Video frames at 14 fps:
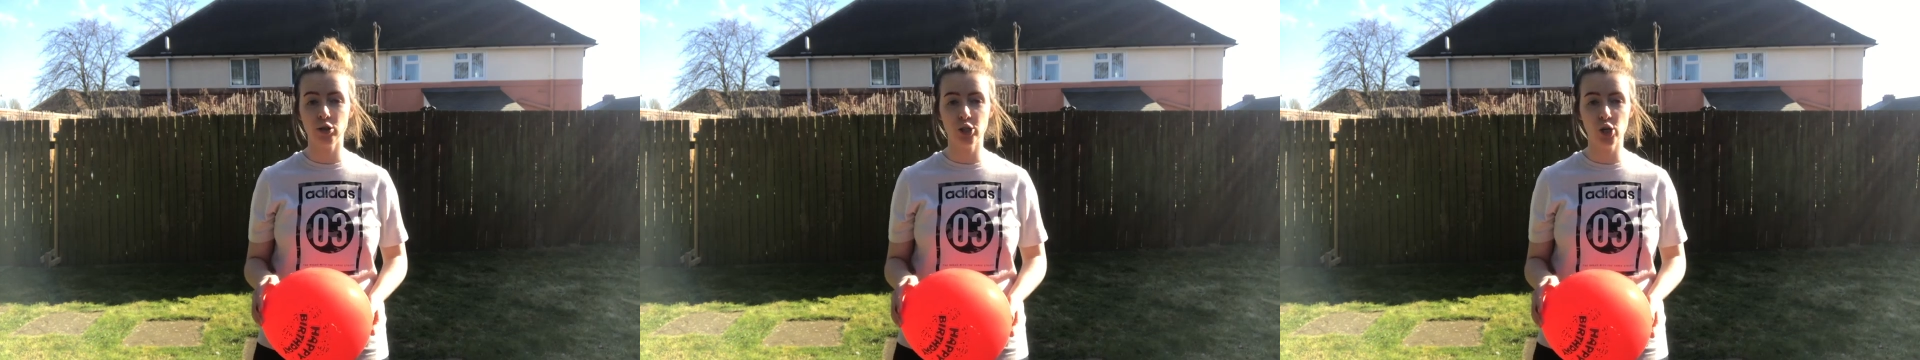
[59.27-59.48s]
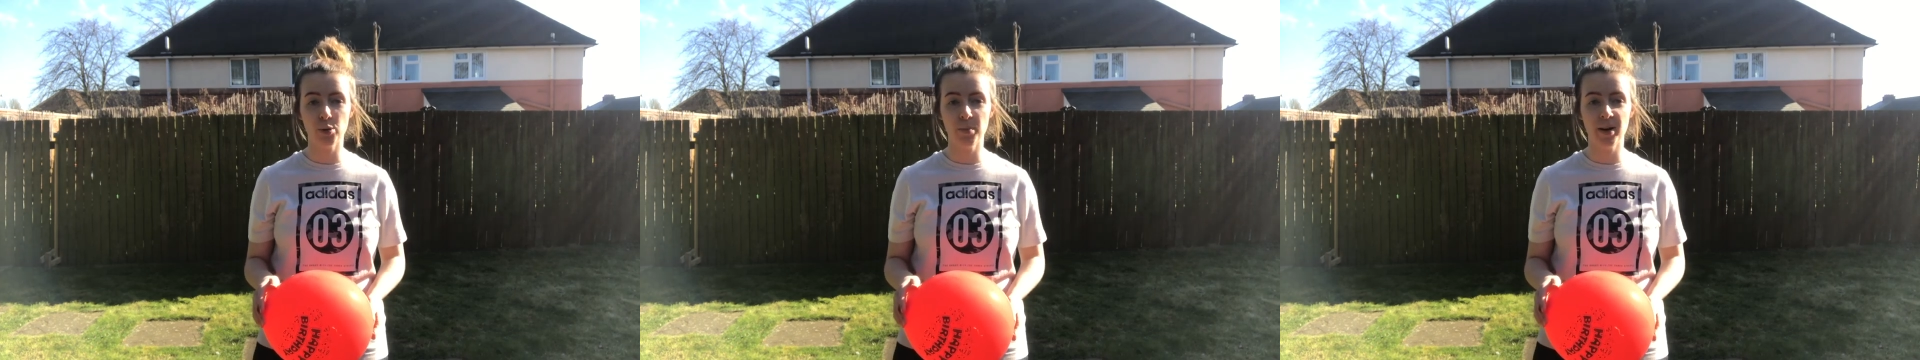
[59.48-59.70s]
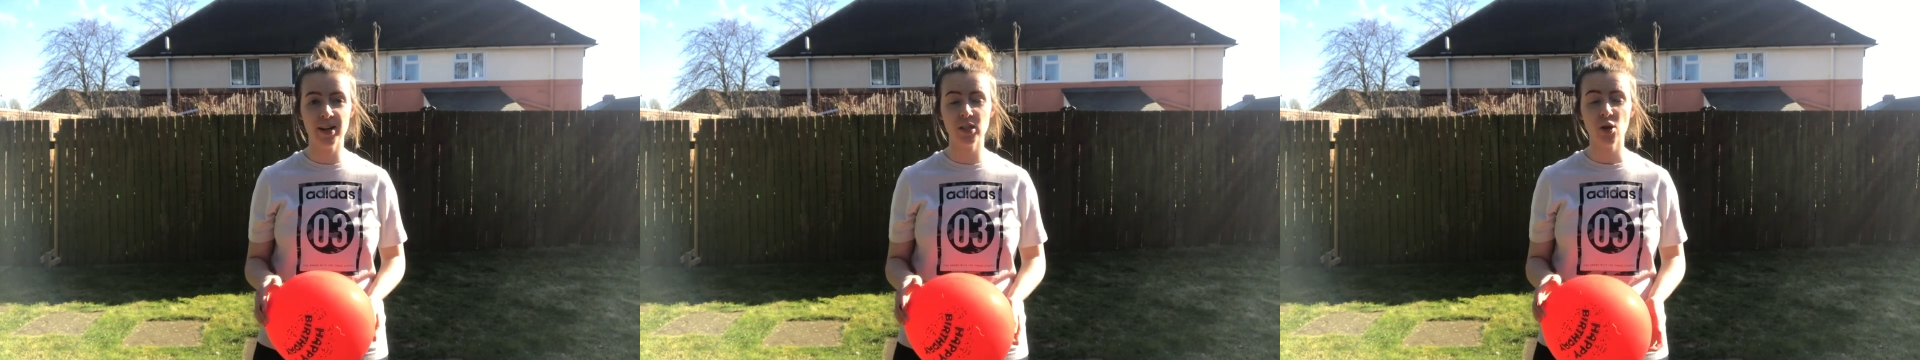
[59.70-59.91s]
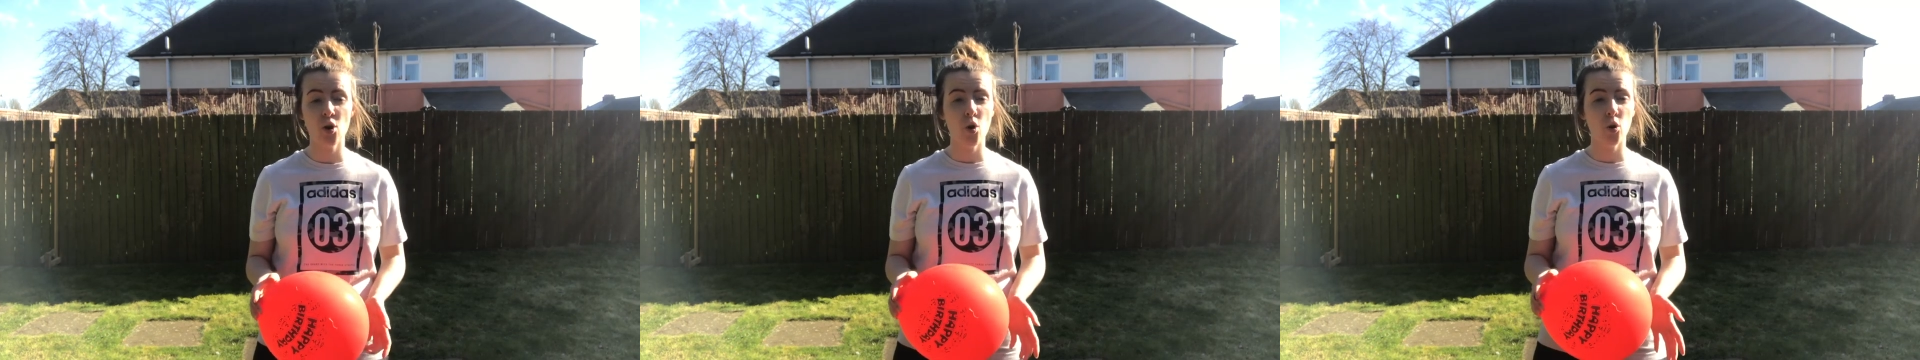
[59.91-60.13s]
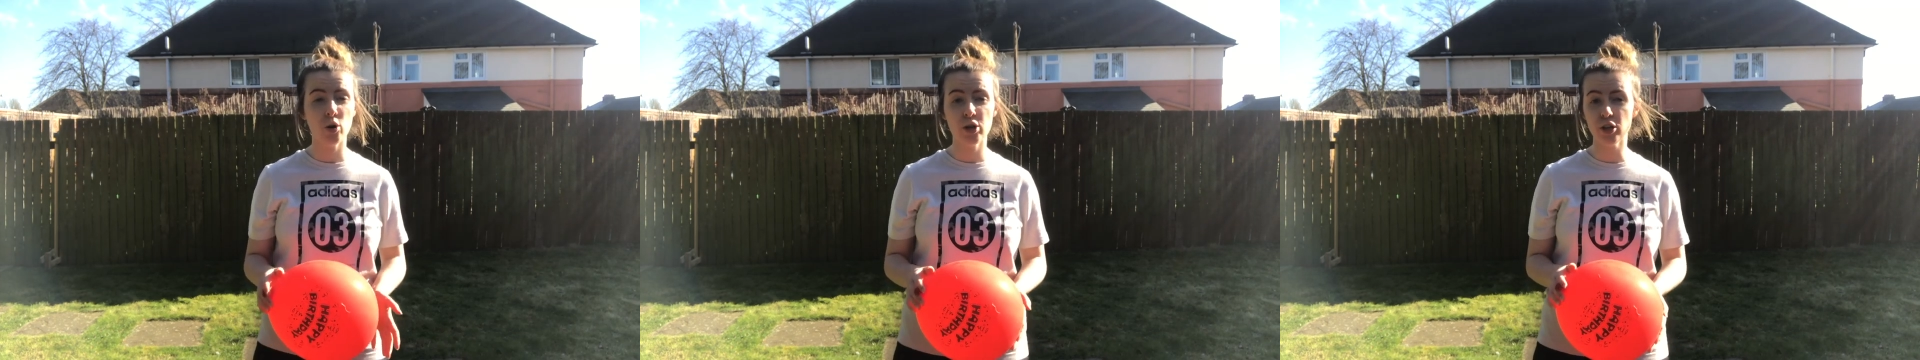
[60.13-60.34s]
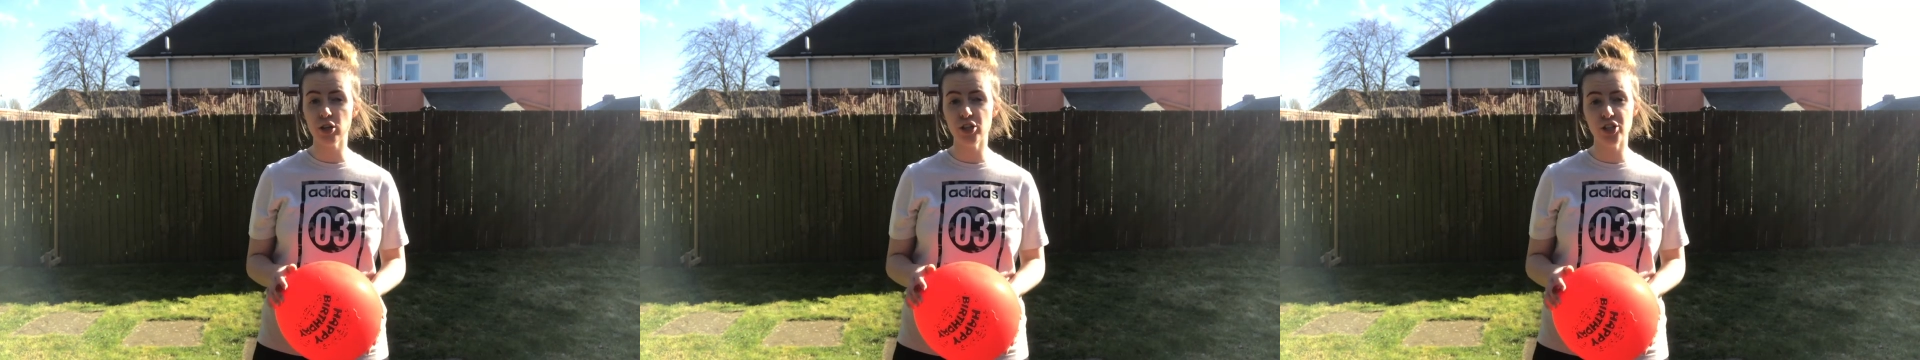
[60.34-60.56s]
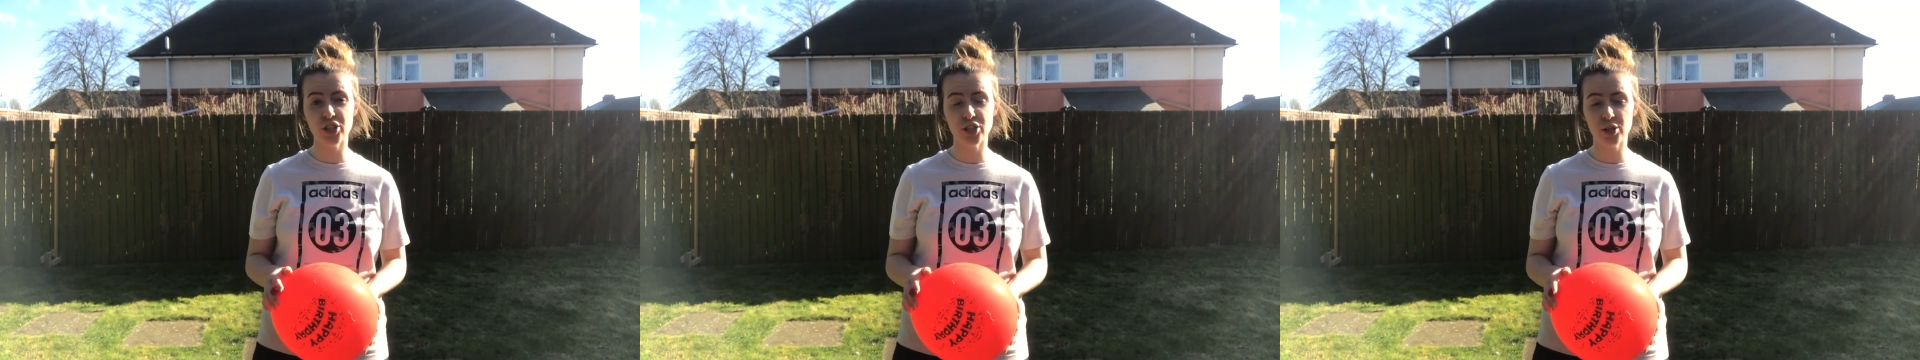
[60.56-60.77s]
or 2 minutes, or
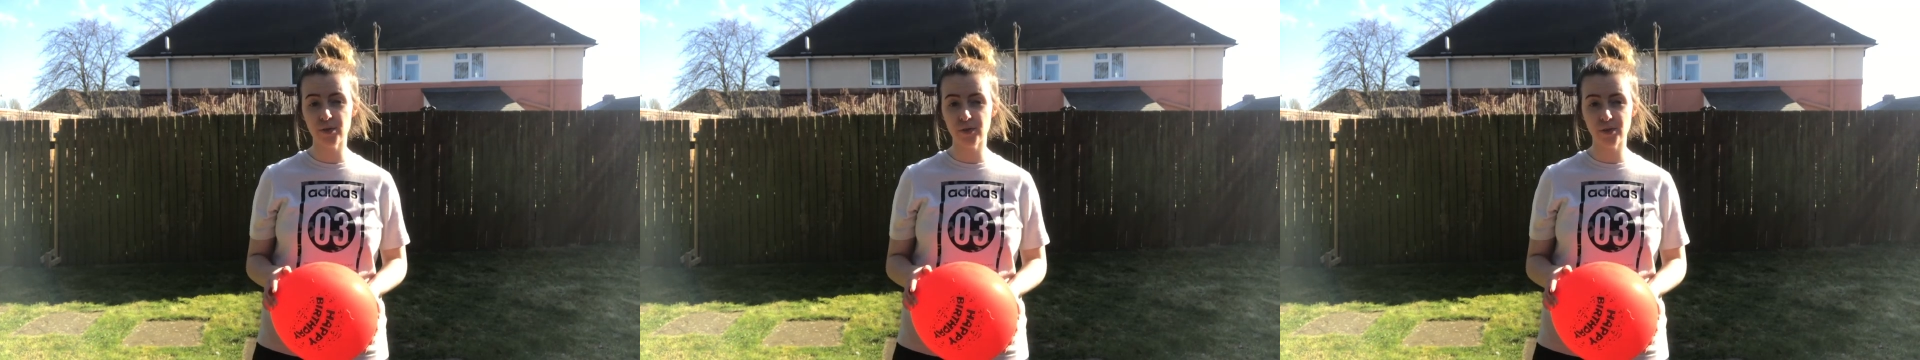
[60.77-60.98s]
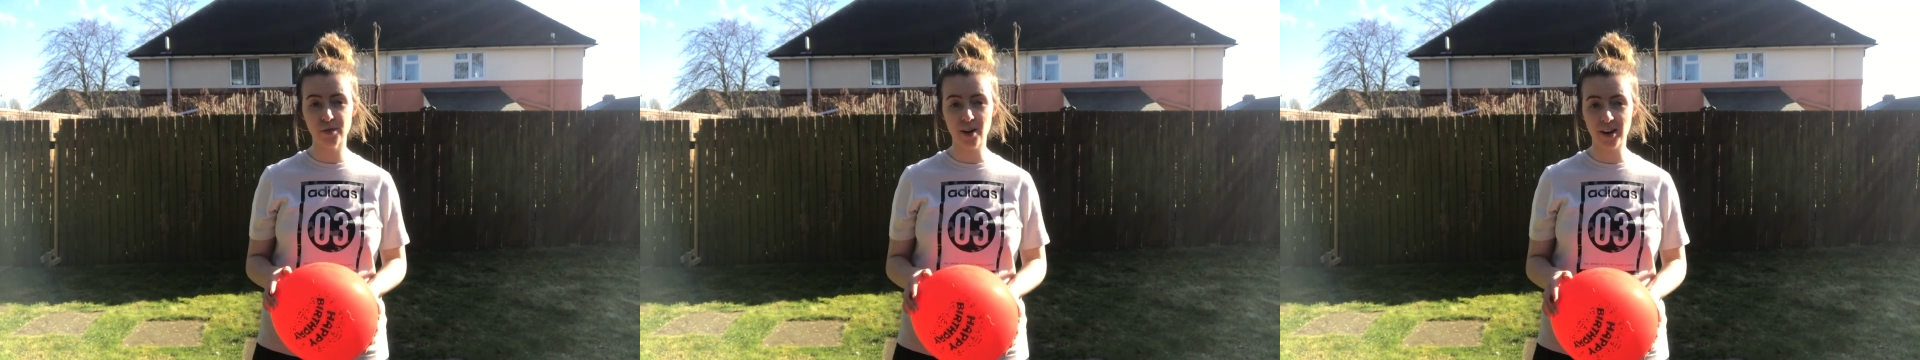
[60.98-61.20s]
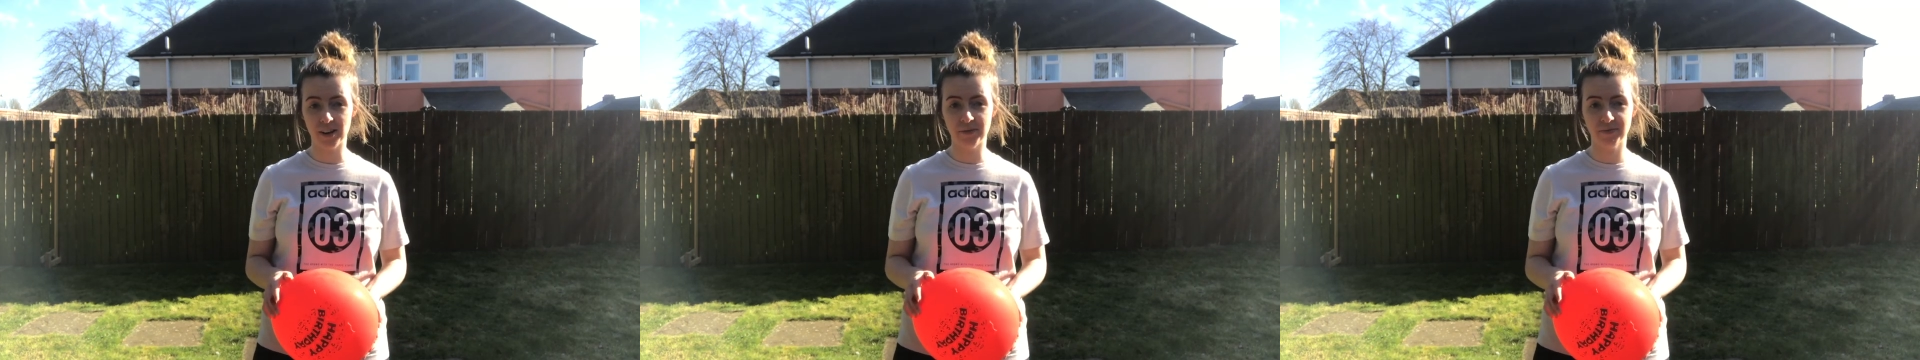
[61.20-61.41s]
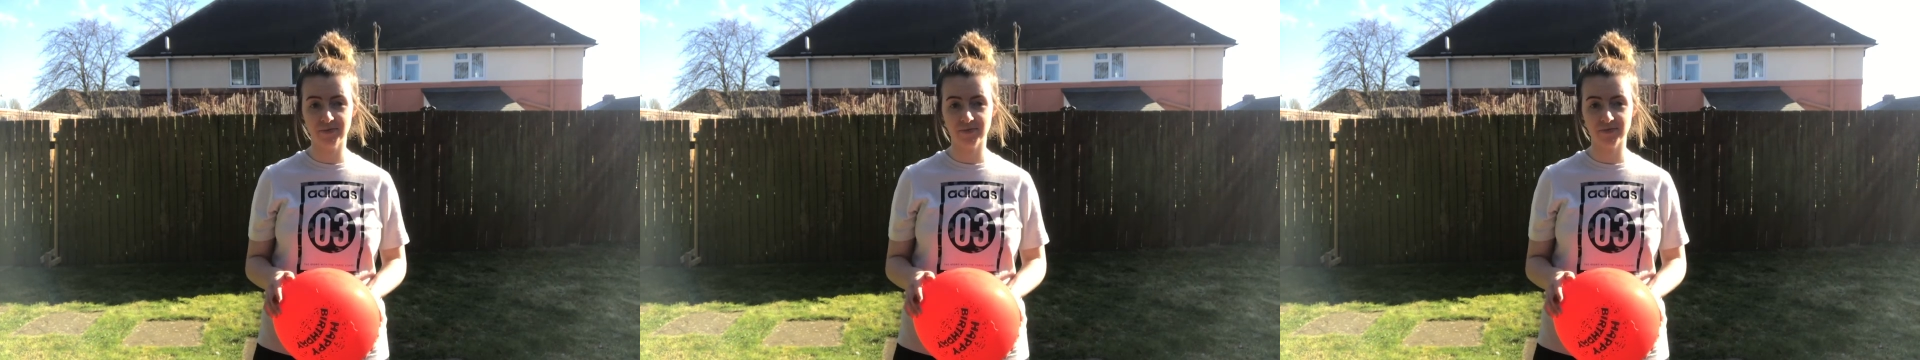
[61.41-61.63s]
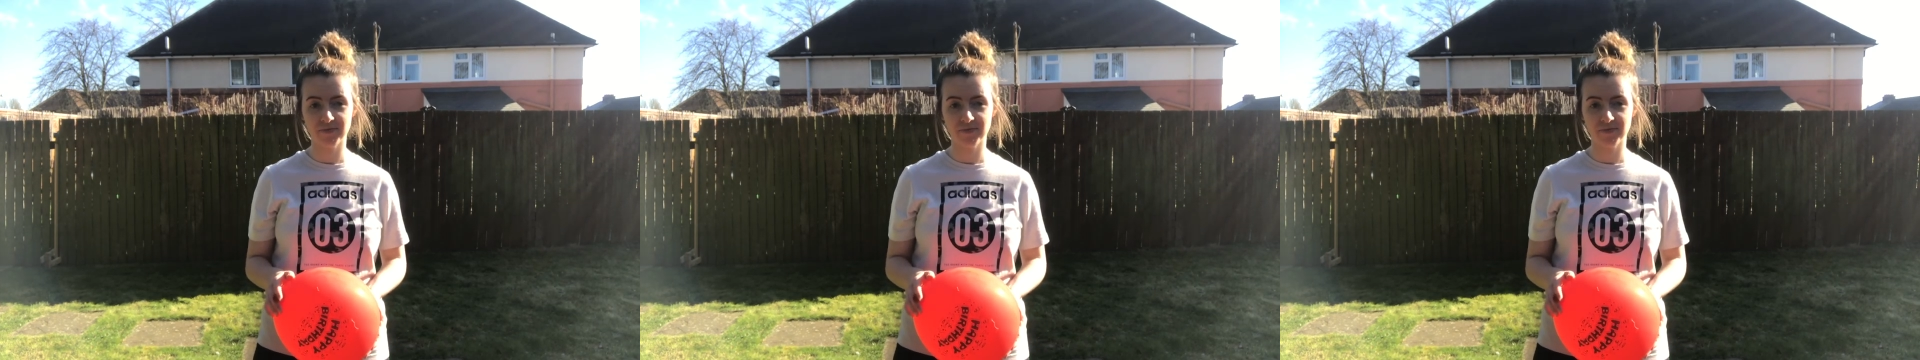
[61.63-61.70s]
you can just do it for fun.